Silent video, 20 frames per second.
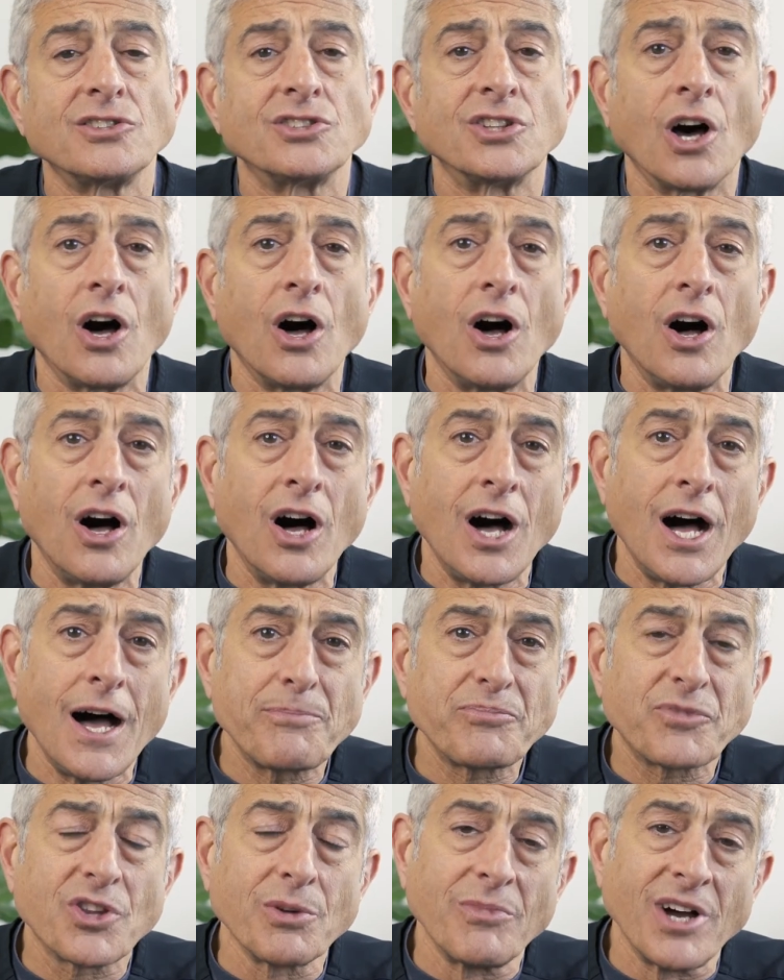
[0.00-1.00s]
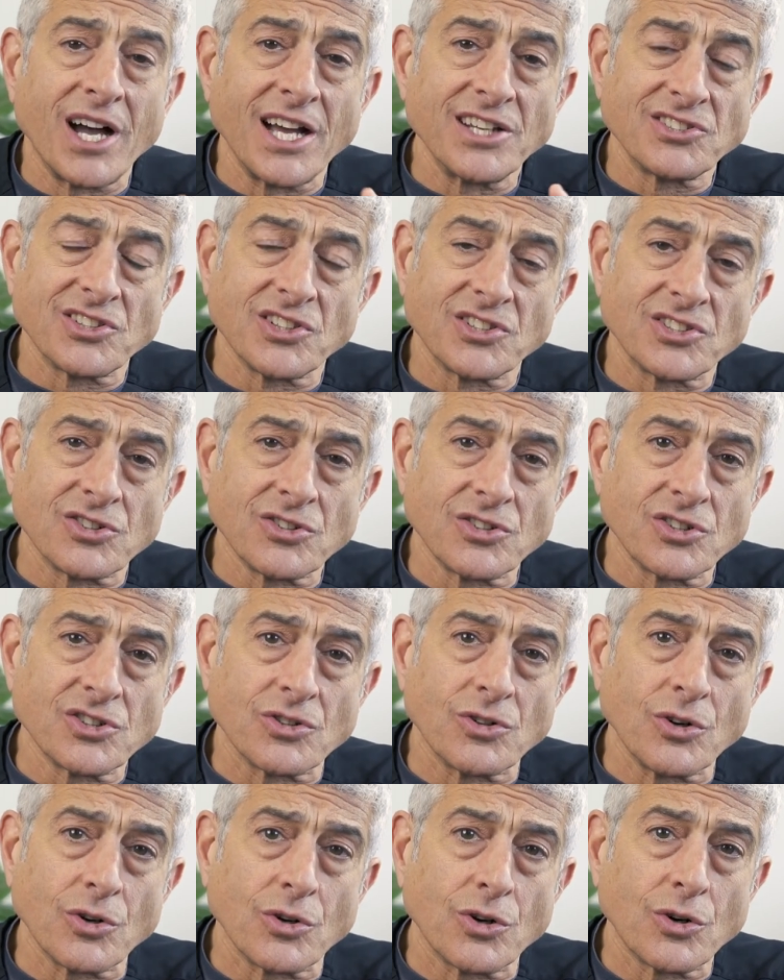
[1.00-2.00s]
to optimize the
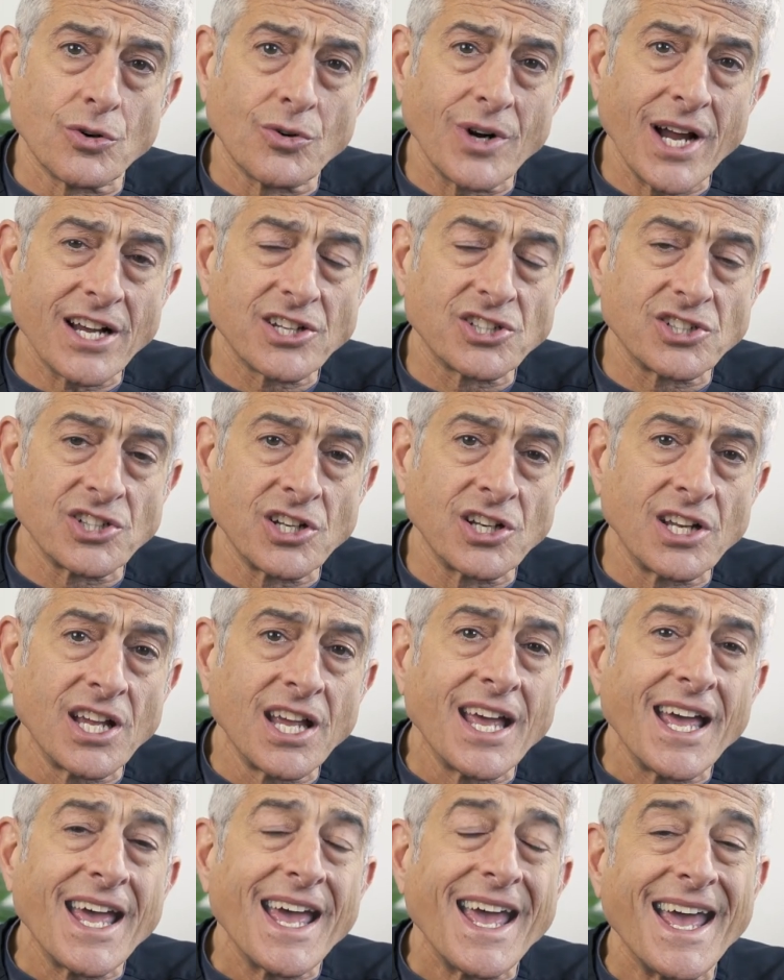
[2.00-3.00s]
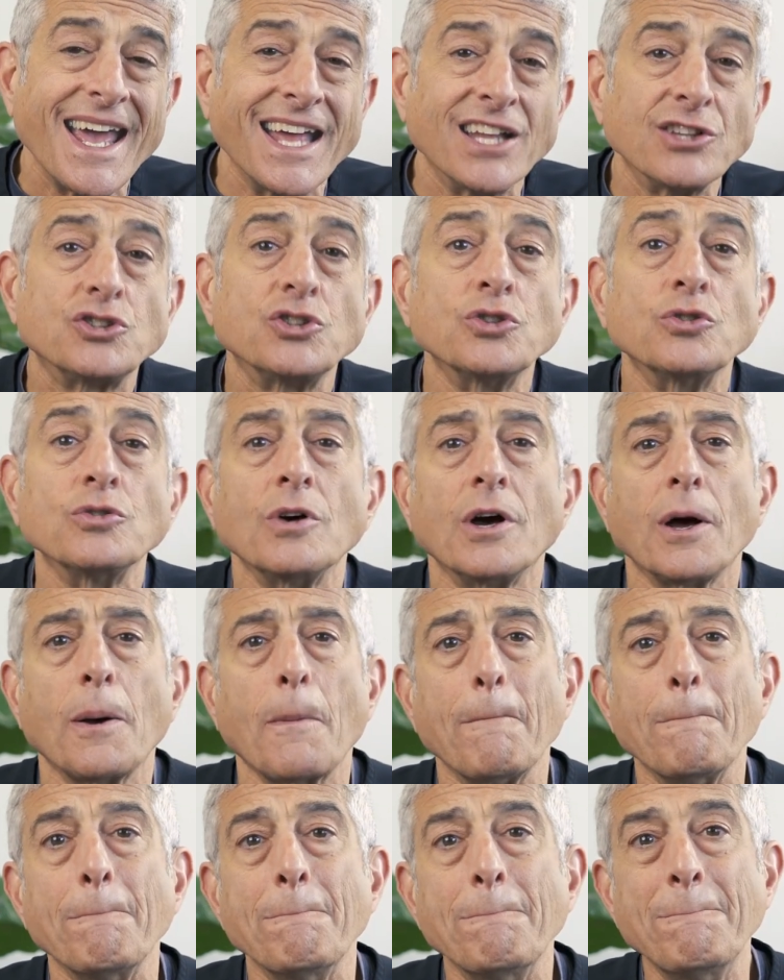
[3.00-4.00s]
surgical correction and to
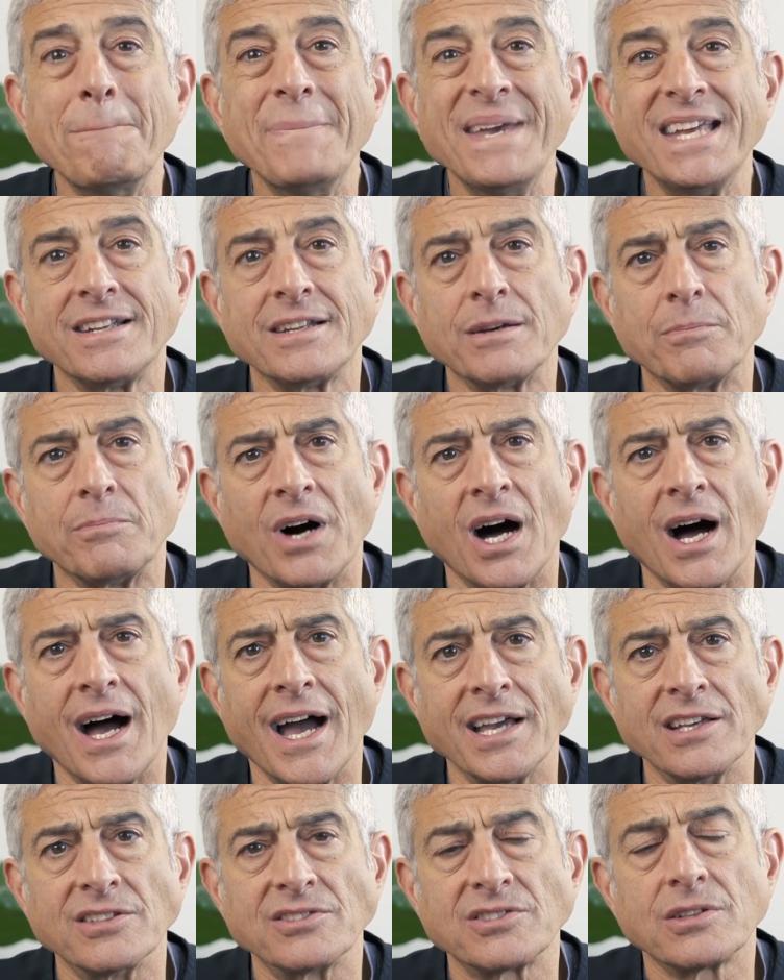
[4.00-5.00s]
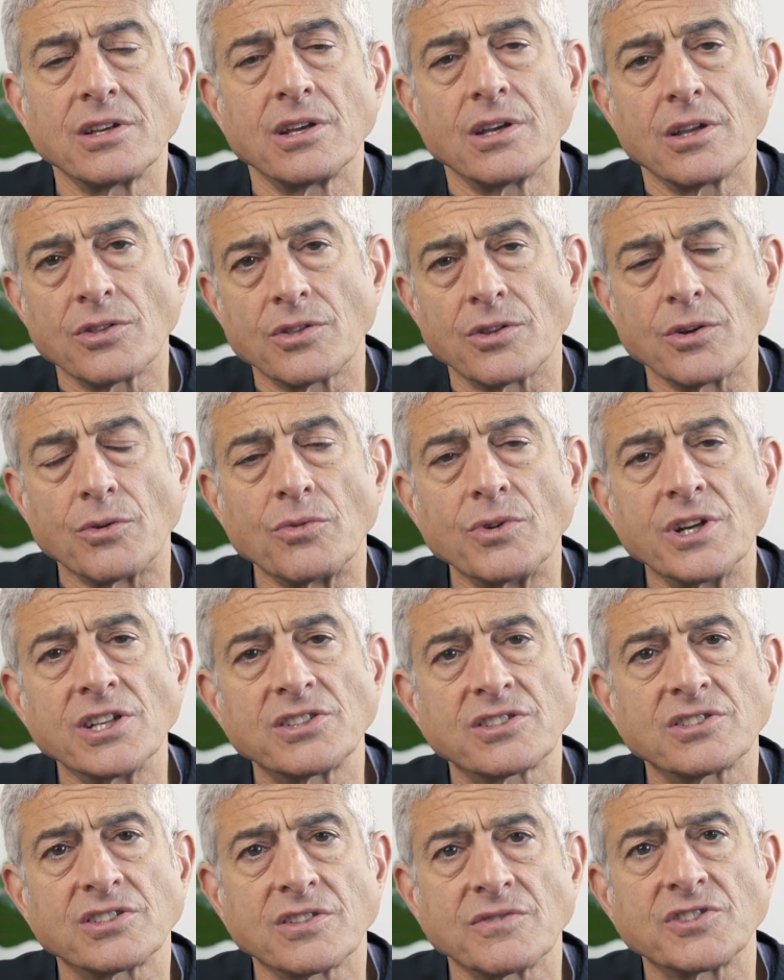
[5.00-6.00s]
minimize the
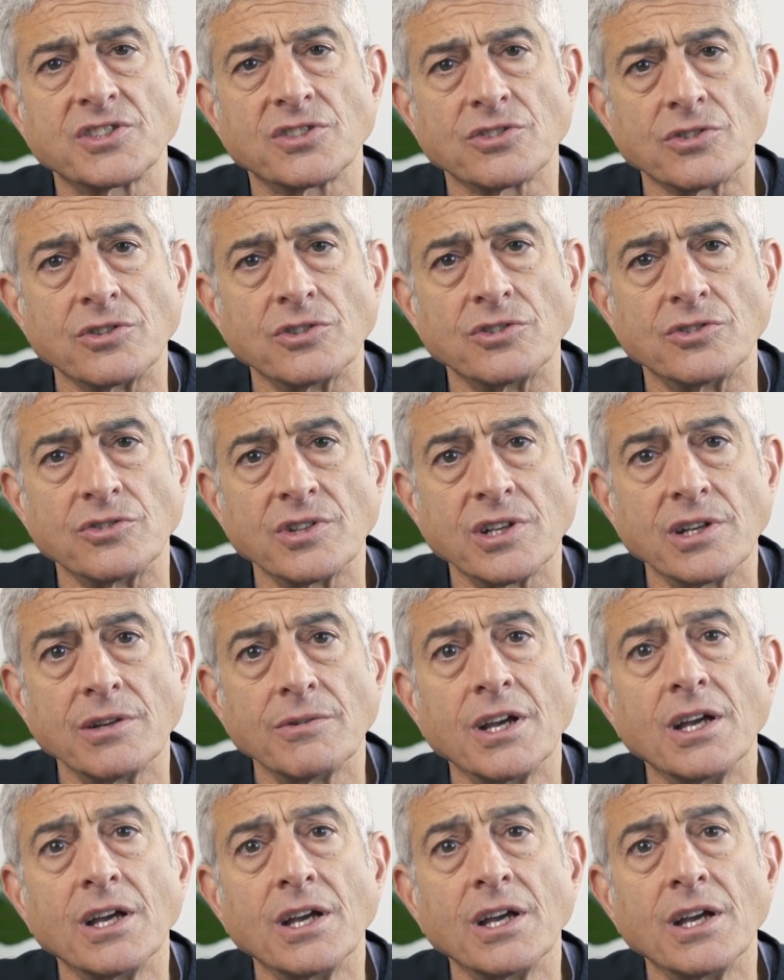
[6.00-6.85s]
risks of surgery.